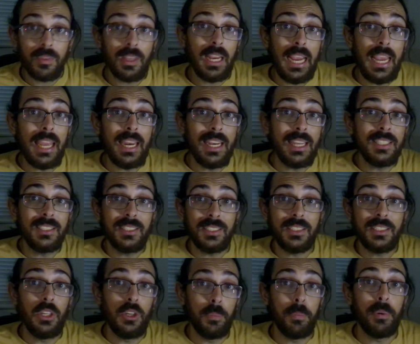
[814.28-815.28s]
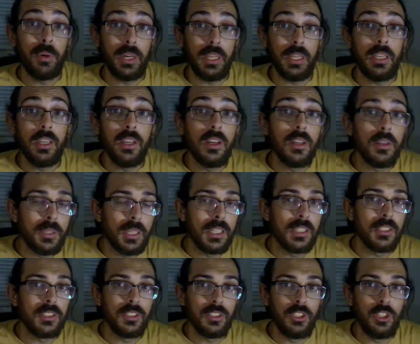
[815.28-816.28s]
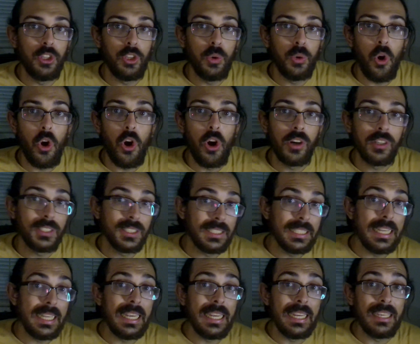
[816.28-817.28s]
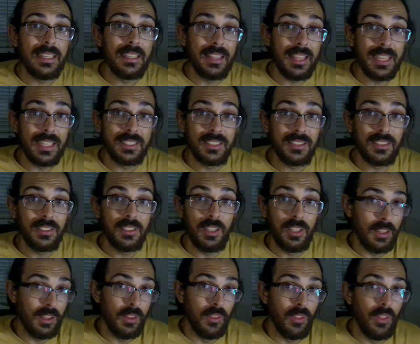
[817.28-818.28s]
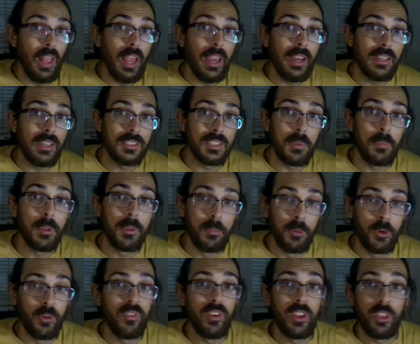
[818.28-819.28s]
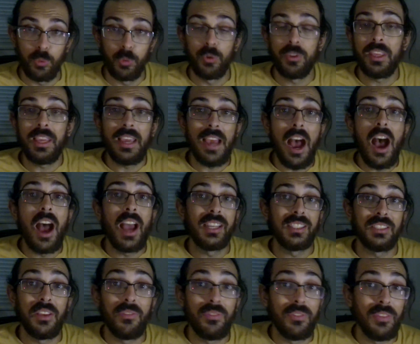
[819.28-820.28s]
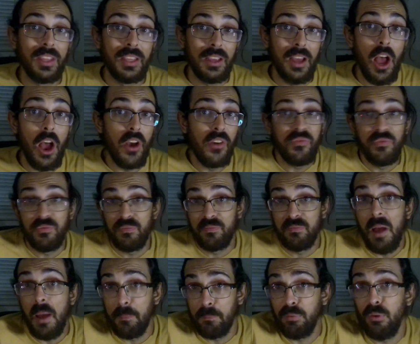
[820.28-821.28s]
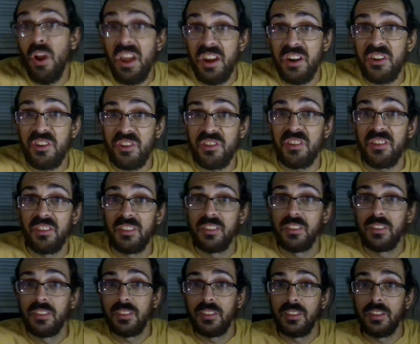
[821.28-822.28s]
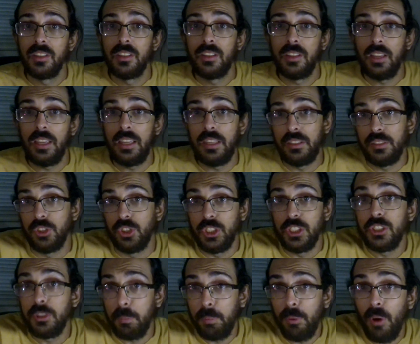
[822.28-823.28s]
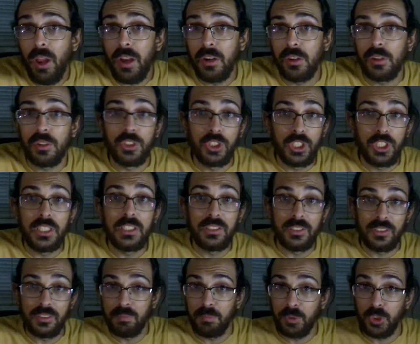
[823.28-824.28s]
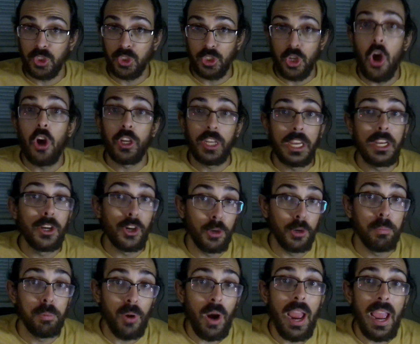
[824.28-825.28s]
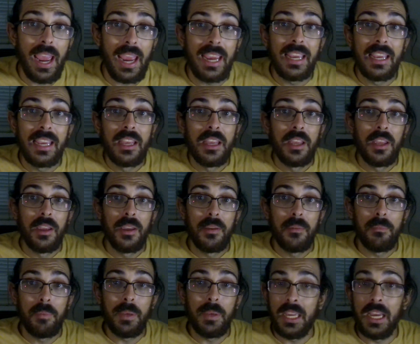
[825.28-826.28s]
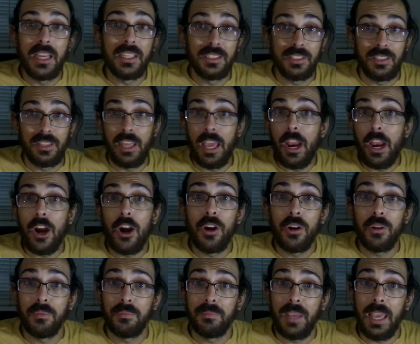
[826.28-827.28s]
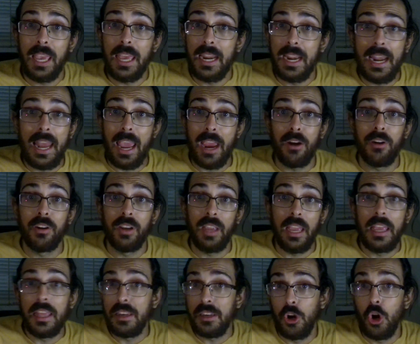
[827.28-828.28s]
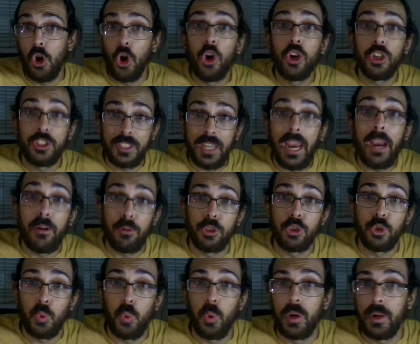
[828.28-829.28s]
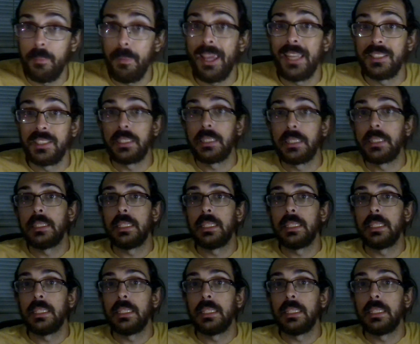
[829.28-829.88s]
it is still pretty good because you are seeing this like some of the movie through the eyes of the of a predator. She's a predator. She's stalking her prey because they're in an air in her territory basically.